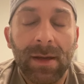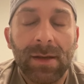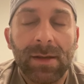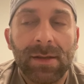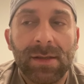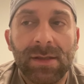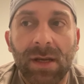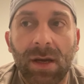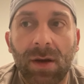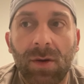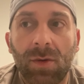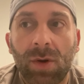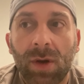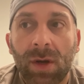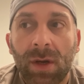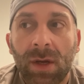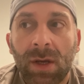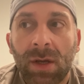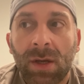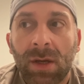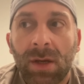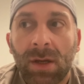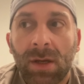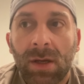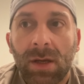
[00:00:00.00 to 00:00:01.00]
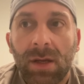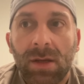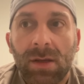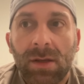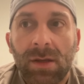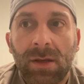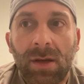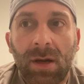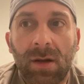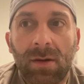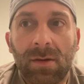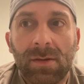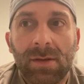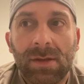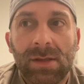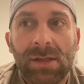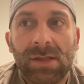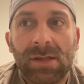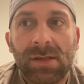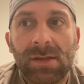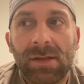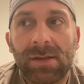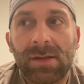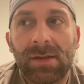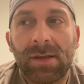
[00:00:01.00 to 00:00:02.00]
So,
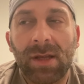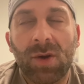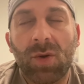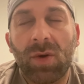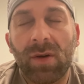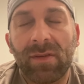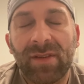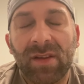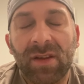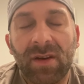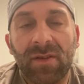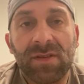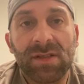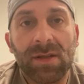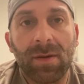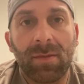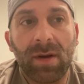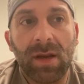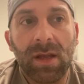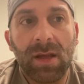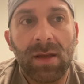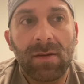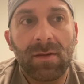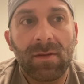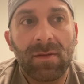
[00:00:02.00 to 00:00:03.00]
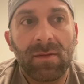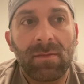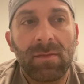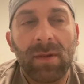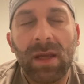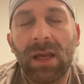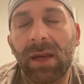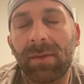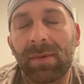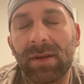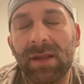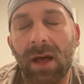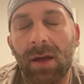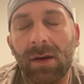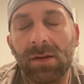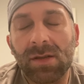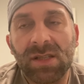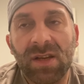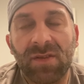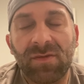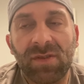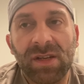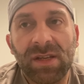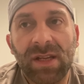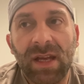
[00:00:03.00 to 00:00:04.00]
it's the equivalent of somebody eating McDonald's
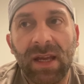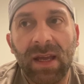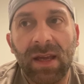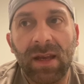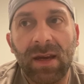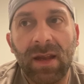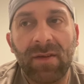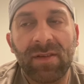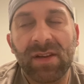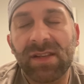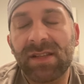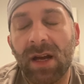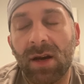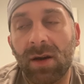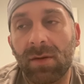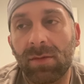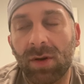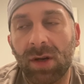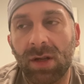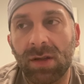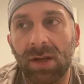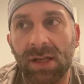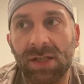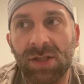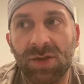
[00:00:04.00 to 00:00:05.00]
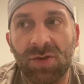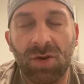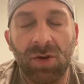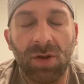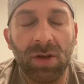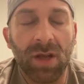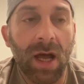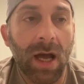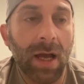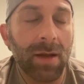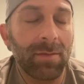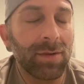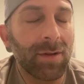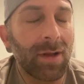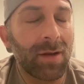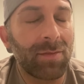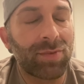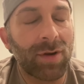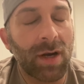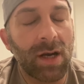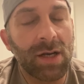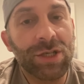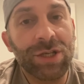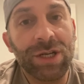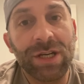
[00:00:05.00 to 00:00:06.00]
every day and having terrible cholesterol and high blood
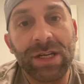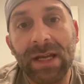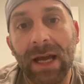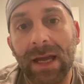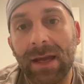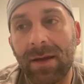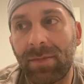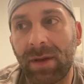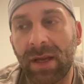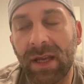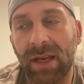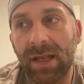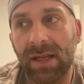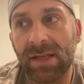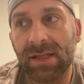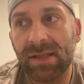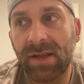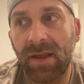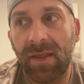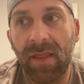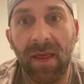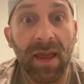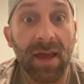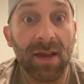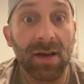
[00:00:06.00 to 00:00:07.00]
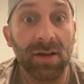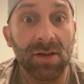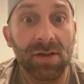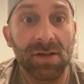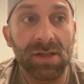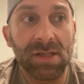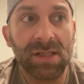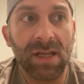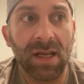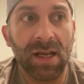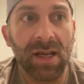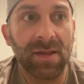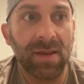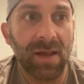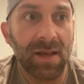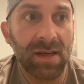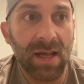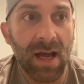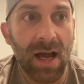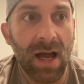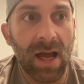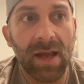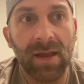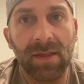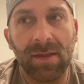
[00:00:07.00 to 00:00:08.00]
pressure and diabetes, and then they get a little sick and they
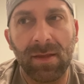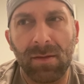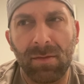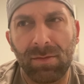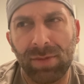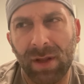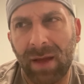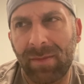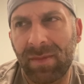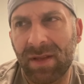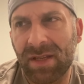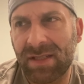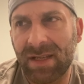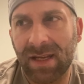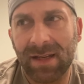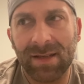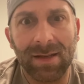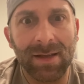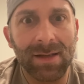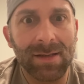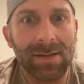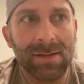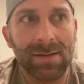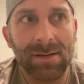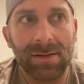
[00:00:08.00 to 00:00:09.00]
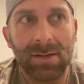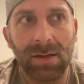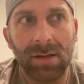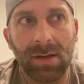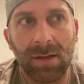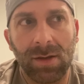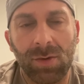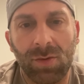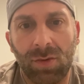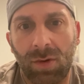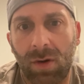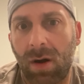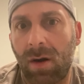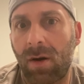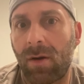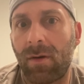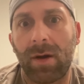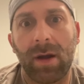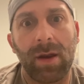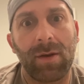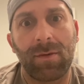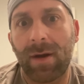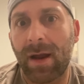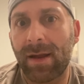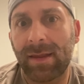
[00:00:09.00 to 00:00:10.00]
die and you blame the sickness. You were
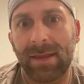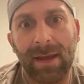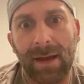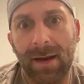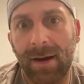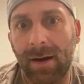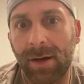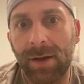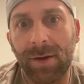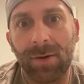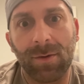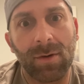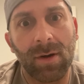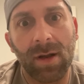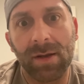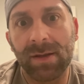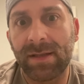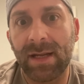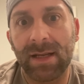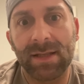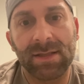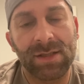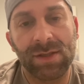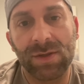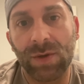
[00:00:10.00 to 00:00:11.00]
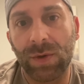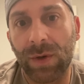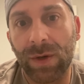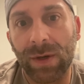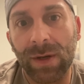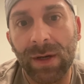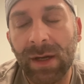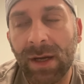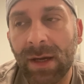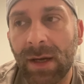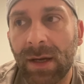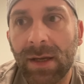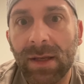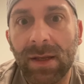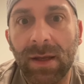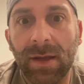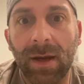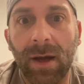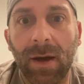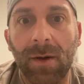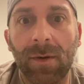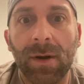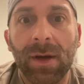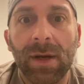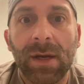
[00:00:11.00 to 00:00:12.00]
already right there. You were on death's door,
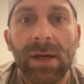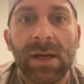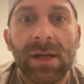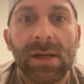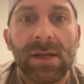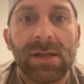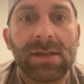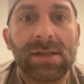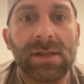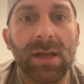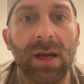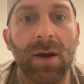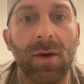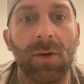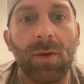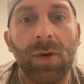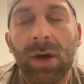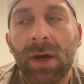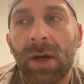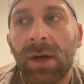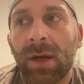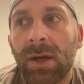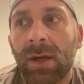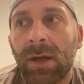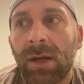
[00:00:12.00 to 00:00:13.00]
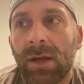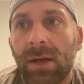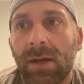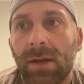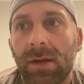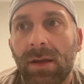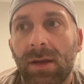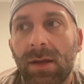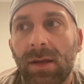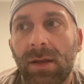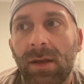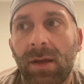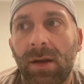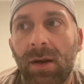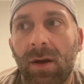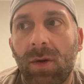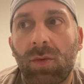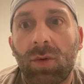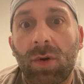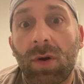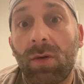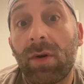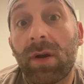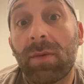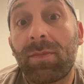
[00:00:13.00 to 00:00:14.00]
So, we're
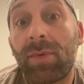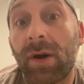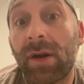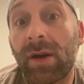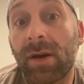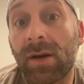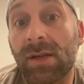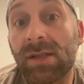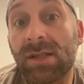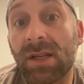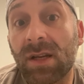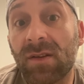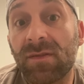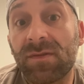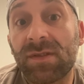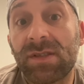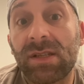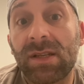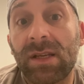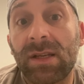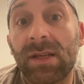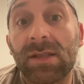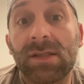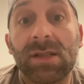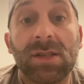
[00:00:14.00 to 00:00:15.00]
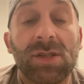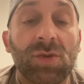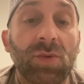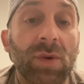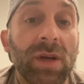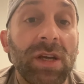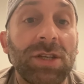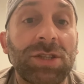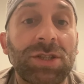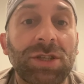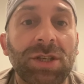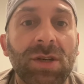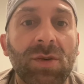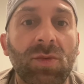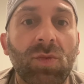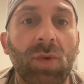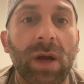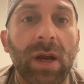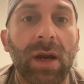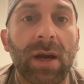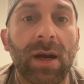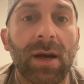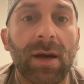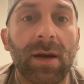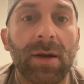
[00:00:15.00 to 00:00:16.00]
already putting ourselves in a situation
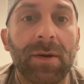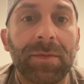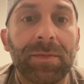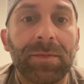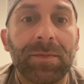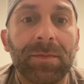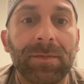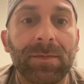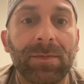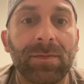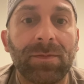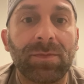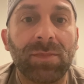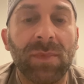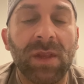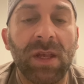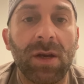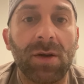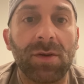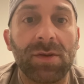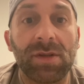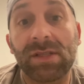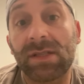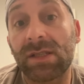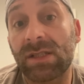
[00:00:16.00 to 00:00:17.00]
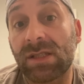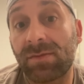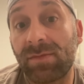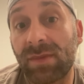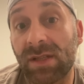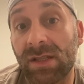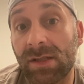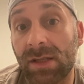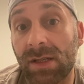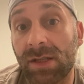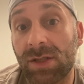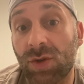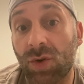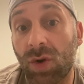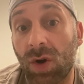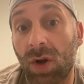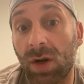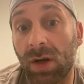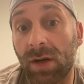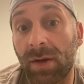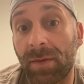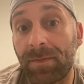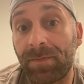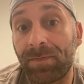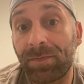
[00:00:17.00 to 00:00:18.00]
where, the system isn't as
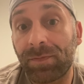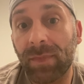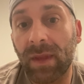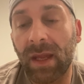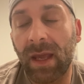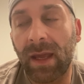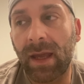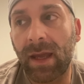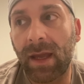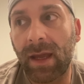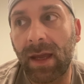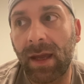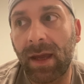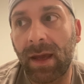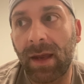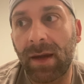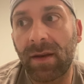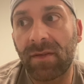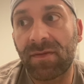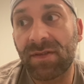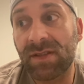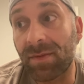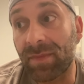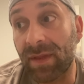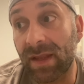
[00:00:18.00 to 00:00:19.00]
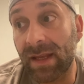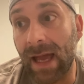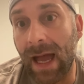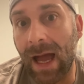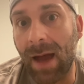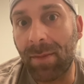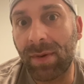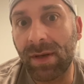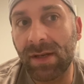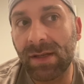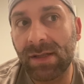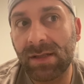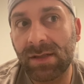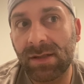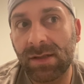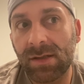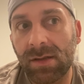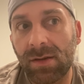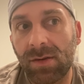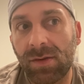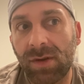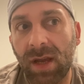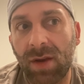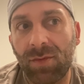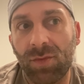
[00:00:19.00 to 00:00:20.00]
strong. And if something happens,
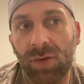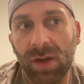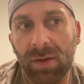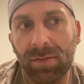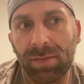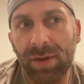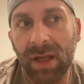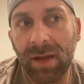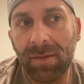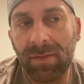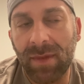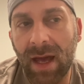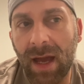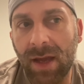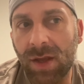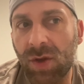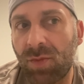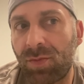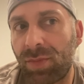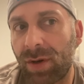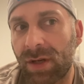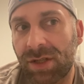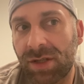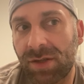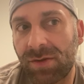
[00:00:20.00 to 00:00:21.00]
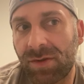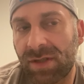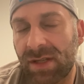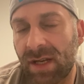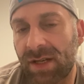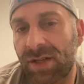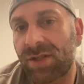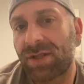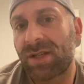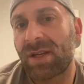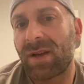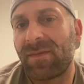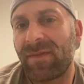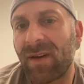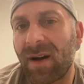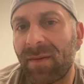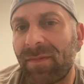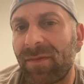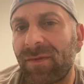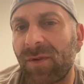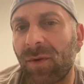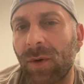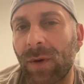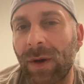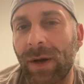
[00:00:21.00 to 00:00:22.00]
you can't really blame that. You set yourself up
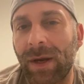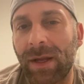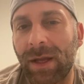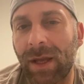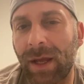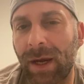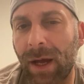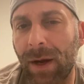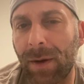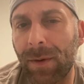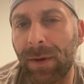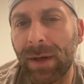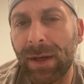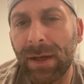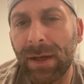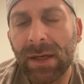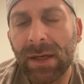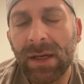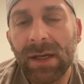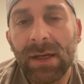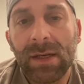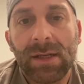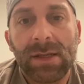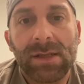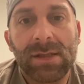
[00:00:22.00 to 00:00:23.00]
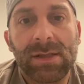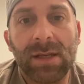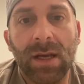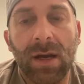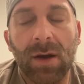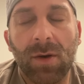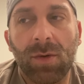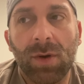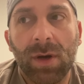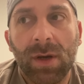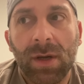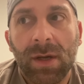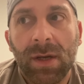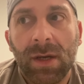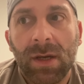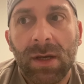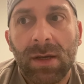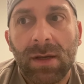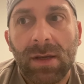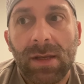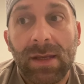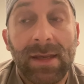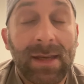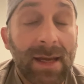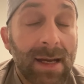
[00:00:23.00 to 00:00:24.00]
for it, So,
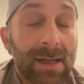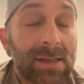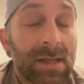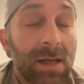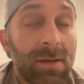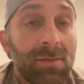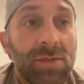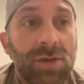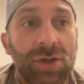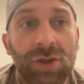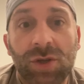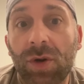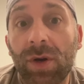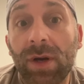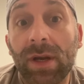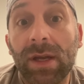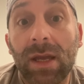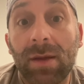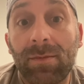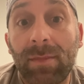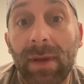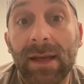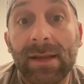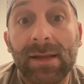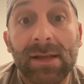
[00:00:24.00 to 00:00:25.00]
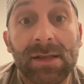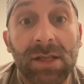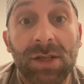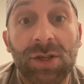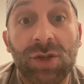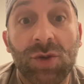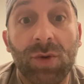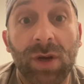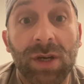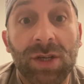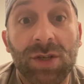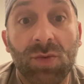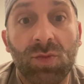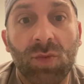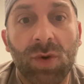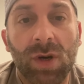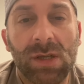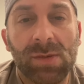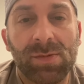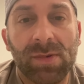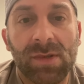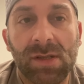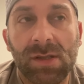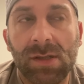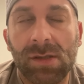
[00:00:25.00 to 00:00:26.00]
yes, I'm sure it can make the situation
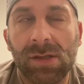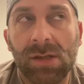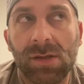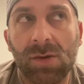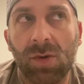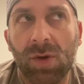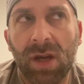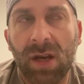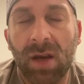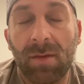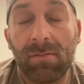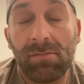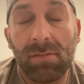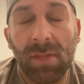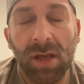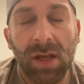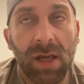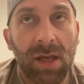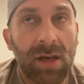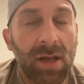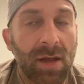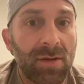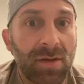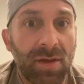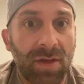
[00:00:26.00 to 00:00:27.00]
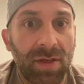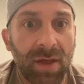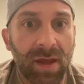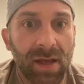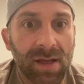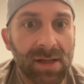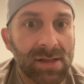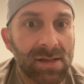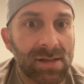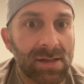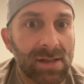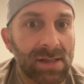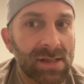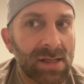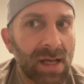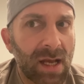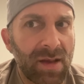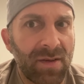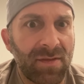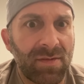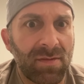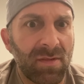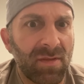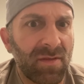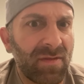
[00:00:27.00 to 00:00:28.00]
worse, but so can a million other things
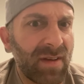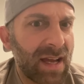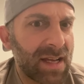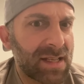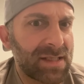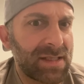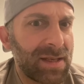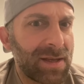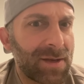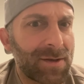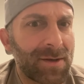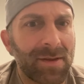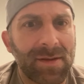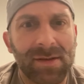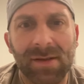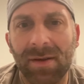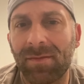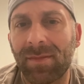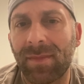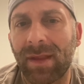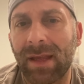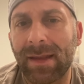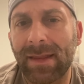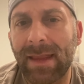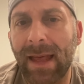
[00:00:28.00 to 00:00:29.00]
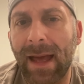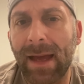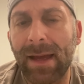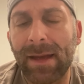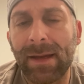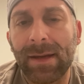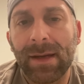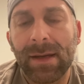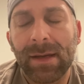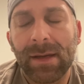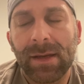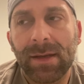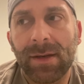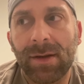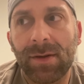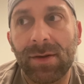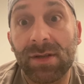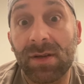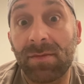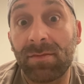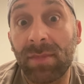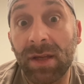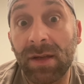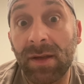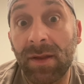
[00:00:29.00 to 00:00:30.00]
aside from a vaccine or something like that. There's
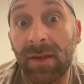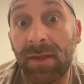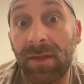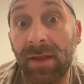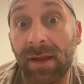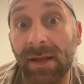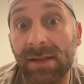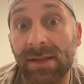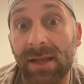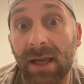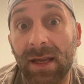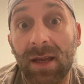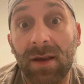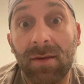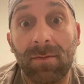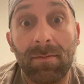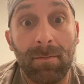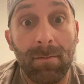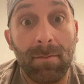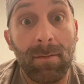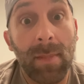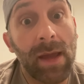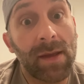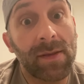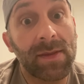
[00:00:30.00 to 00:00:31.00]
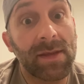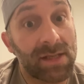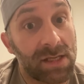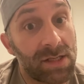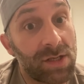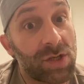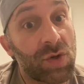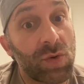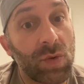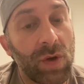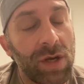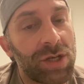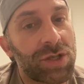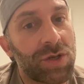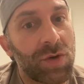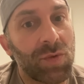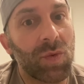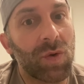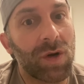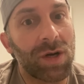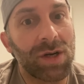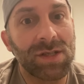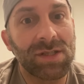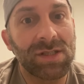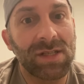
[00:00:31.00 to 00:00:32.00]
a million things that could make the situation
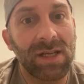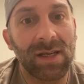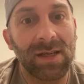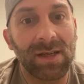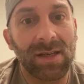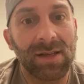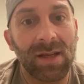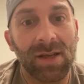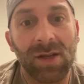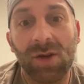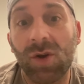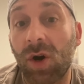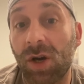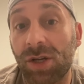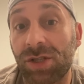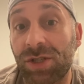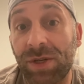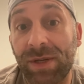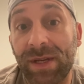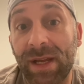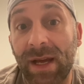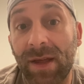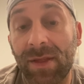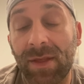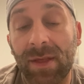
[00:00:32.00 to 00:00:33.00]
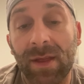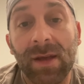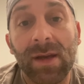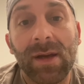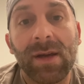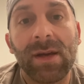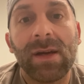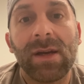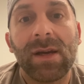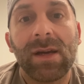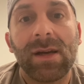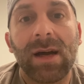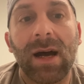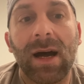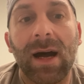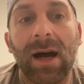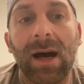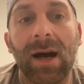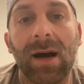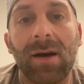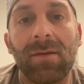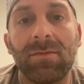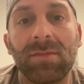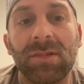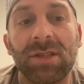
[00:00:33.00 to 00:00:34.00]
worse and cause your death.
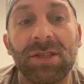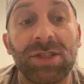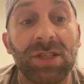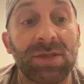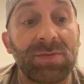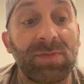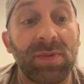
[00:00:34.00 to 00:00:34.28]
Just